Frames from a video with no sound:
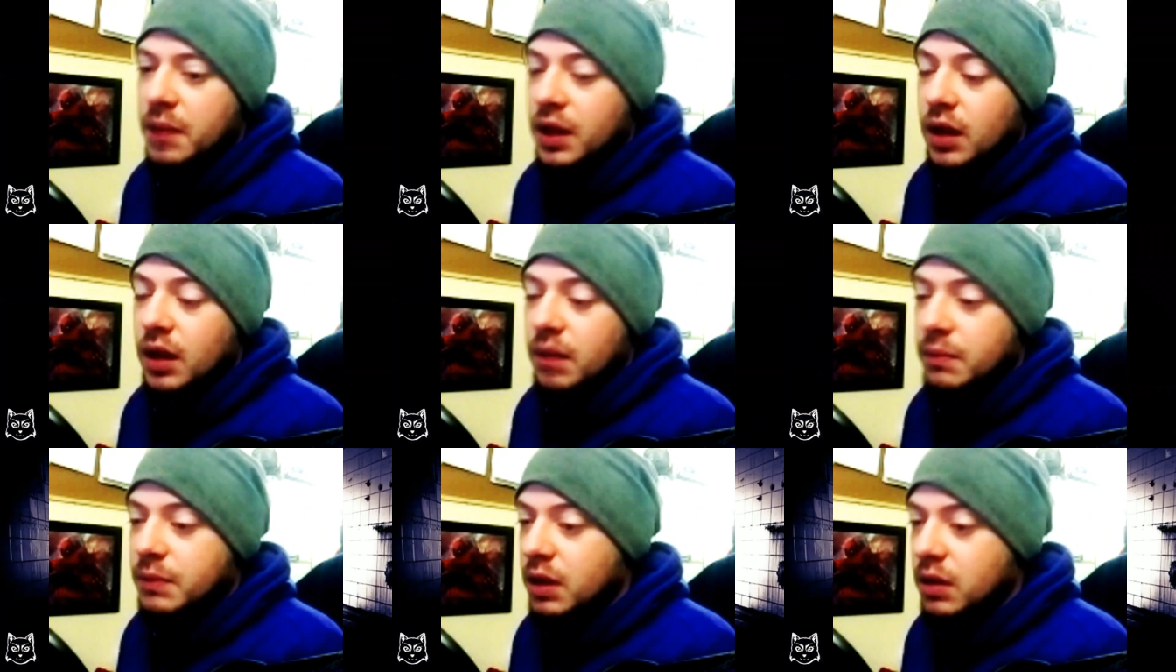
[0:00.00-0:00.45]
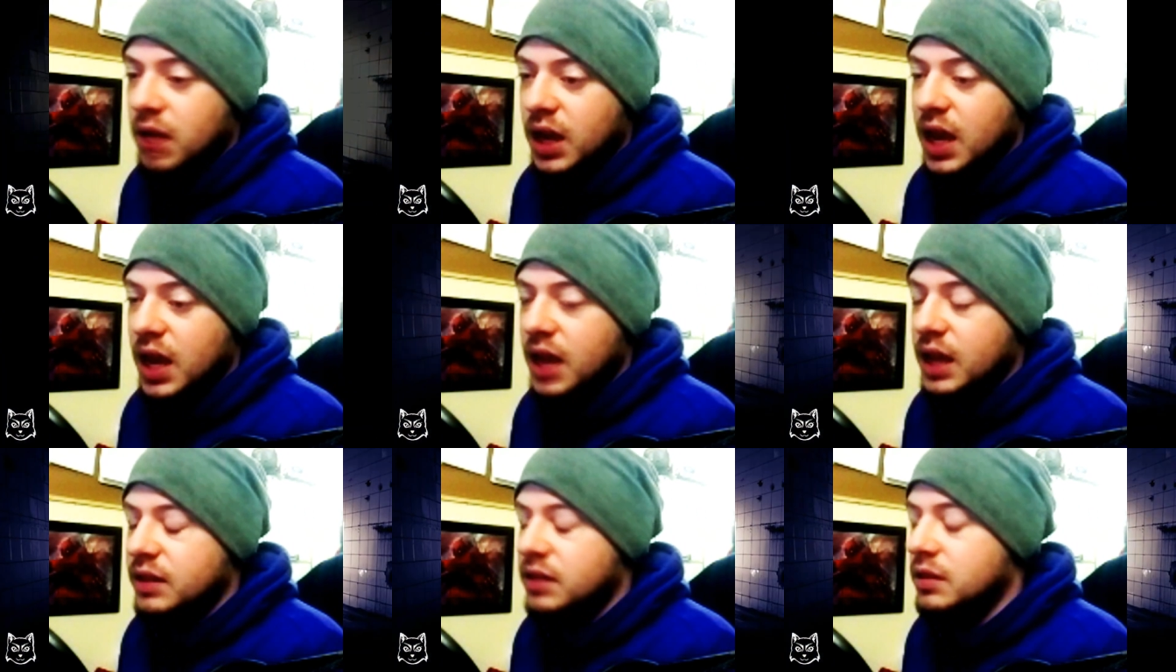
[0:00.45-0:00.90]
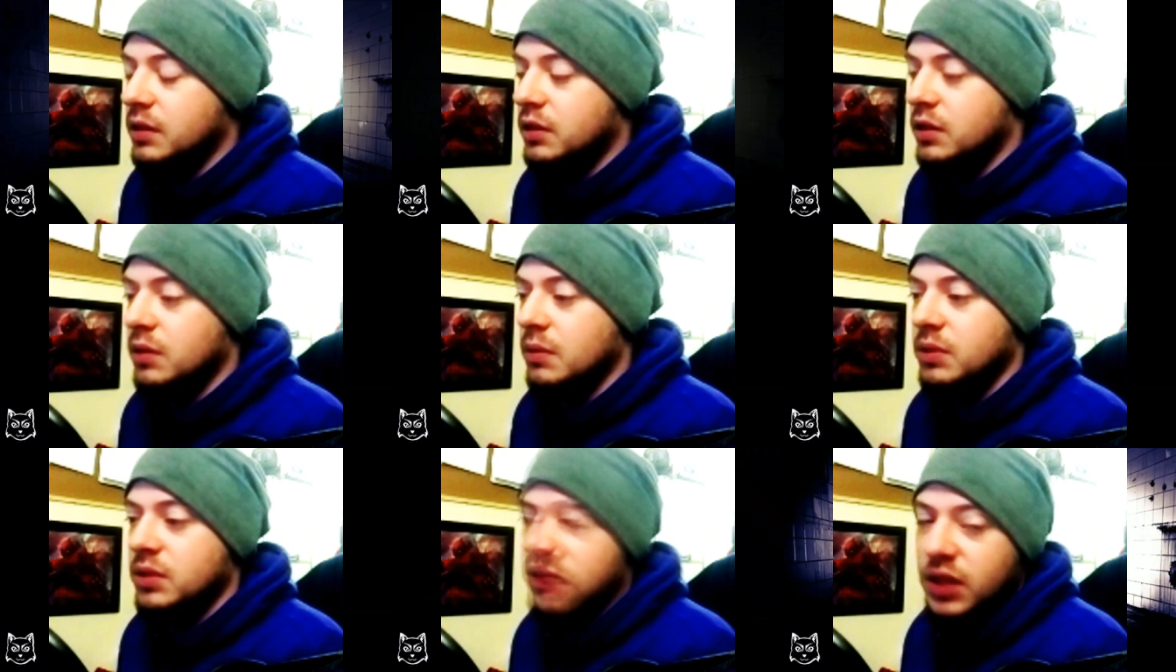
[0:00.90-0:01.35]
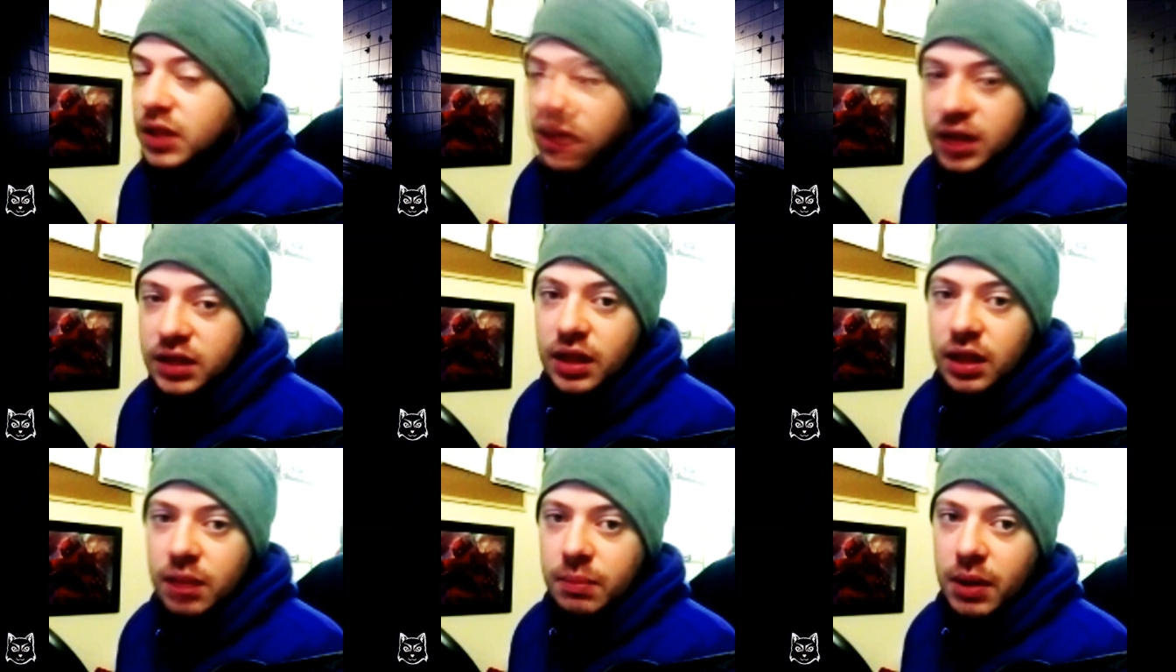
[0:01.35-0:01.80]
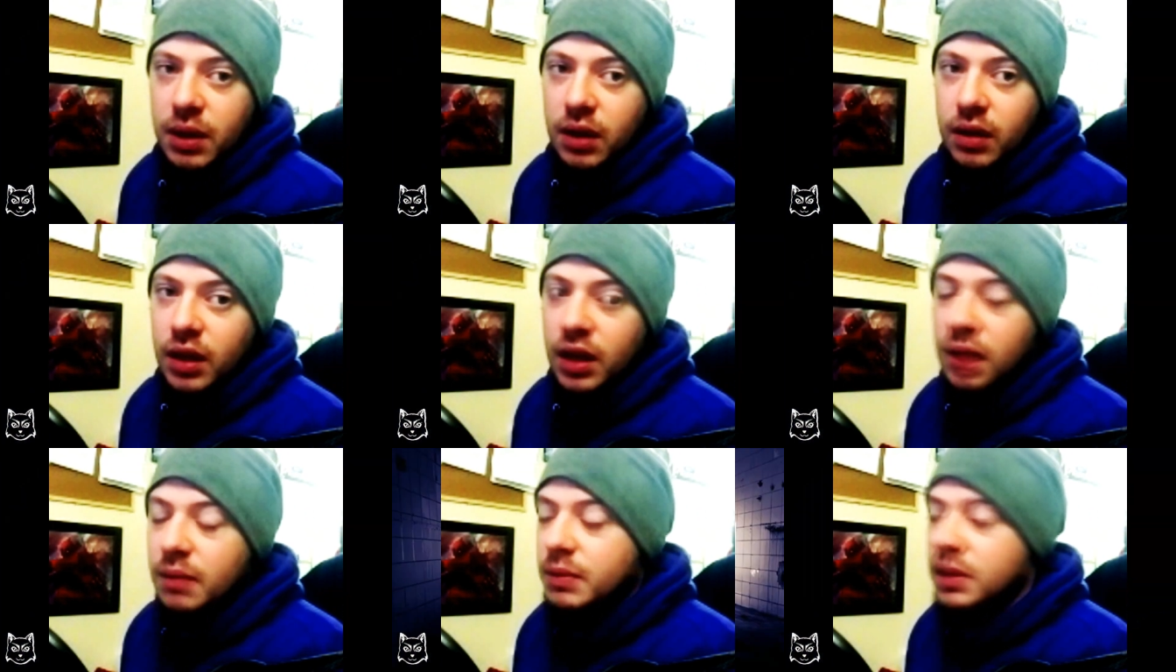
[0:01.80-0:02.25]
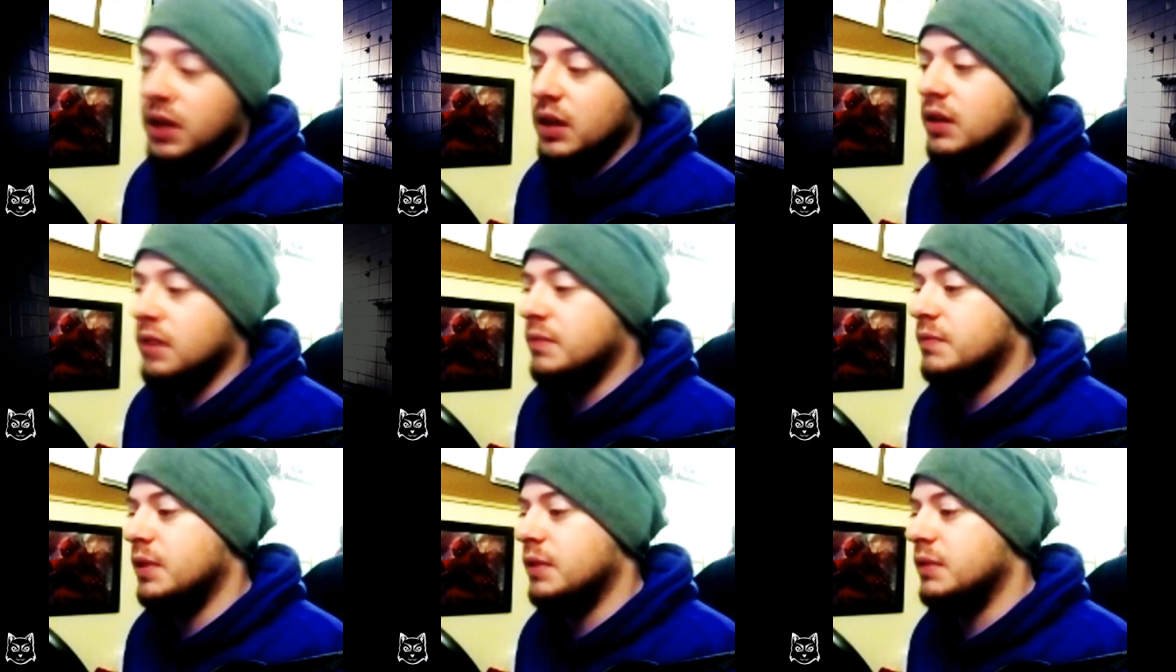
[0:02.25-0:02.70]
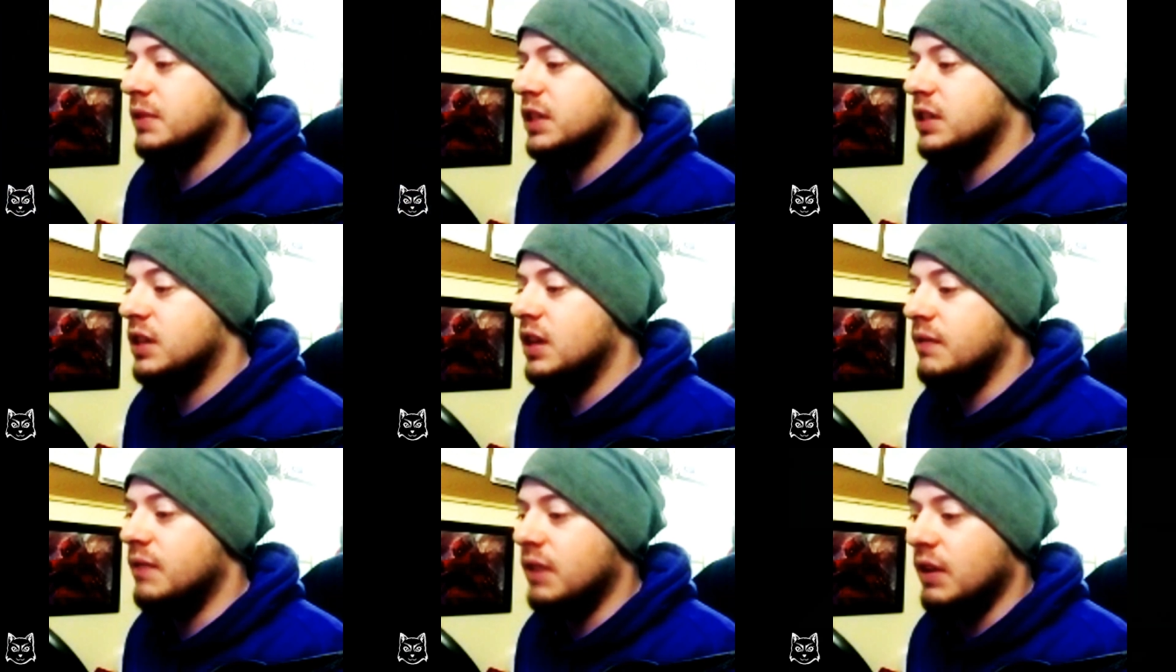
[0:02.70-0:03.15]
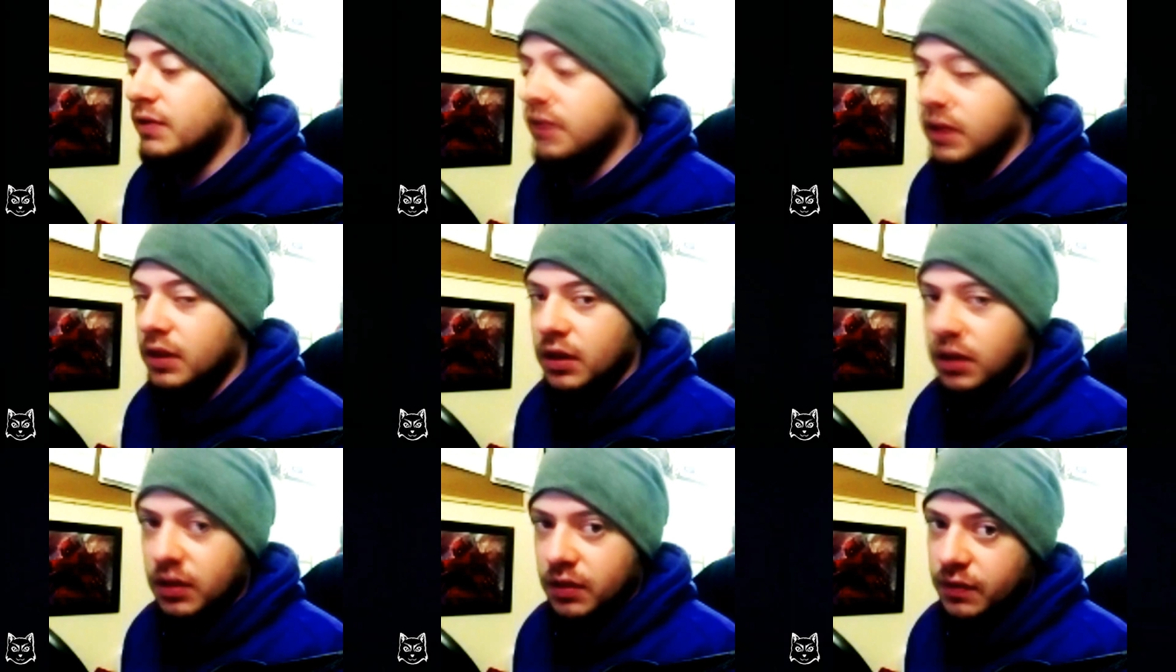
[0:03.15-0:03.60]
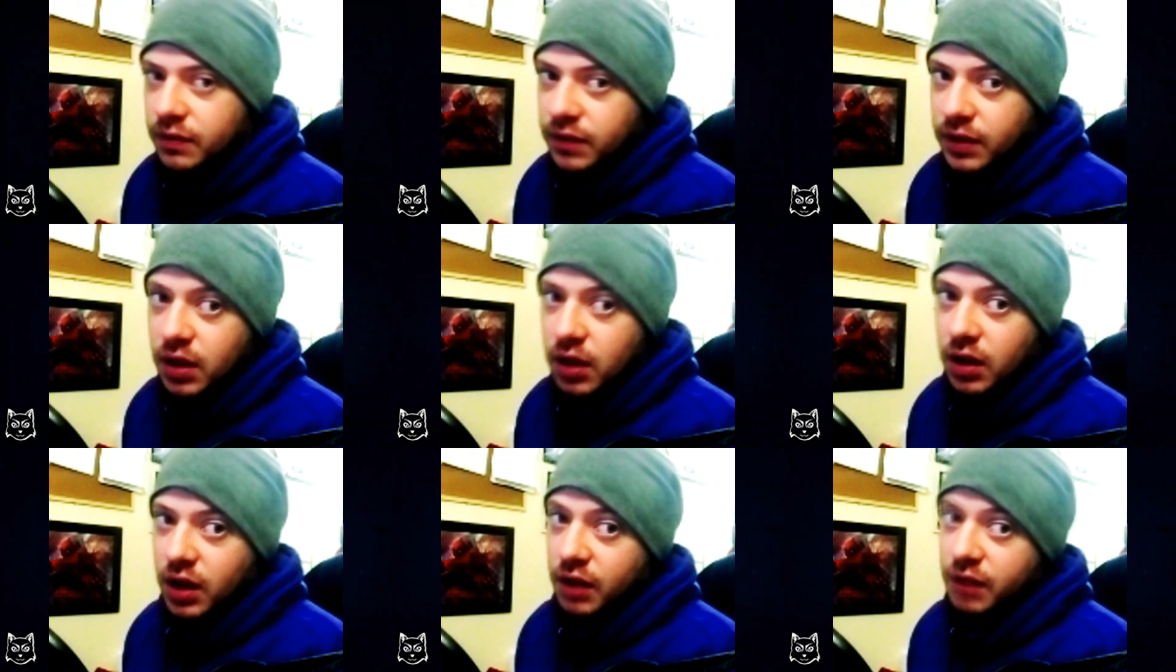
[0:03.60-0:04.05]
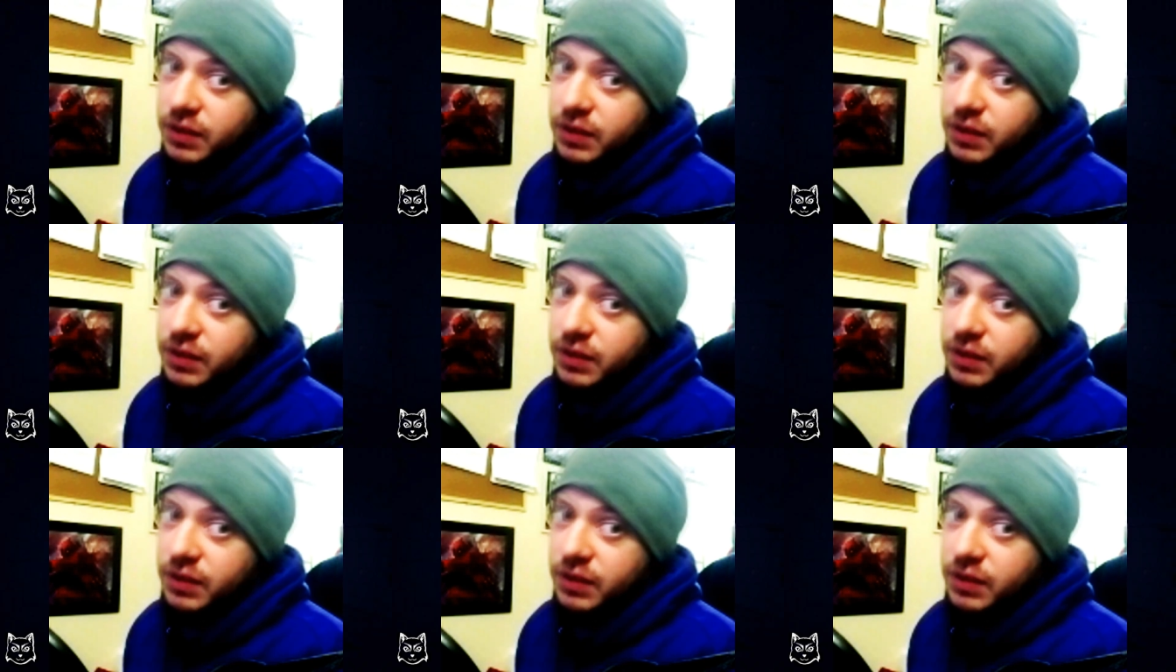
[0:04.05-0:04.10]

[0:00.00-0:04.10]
But I mean, I'm not going to get into too much detail about it. I mean, I could probably save that for another